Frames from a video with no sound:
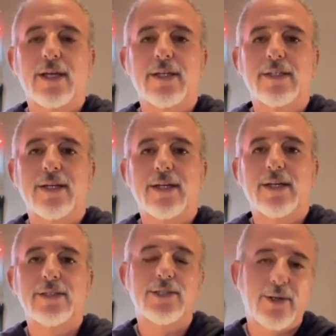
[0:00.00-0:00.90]
And
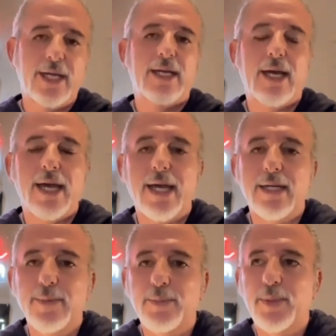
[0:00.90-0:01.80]
uh, so I, I
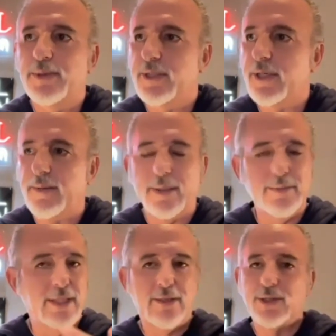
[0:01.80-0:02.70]
had it in my publisher
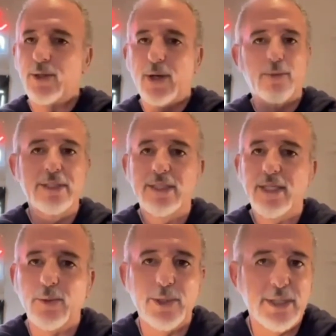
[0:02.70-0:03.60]
comment, you know, so I'm
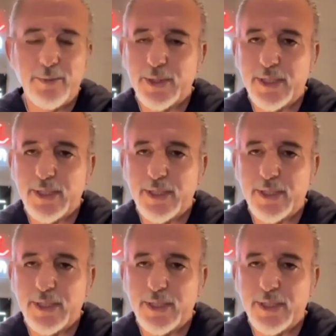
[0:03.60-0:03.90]
right there with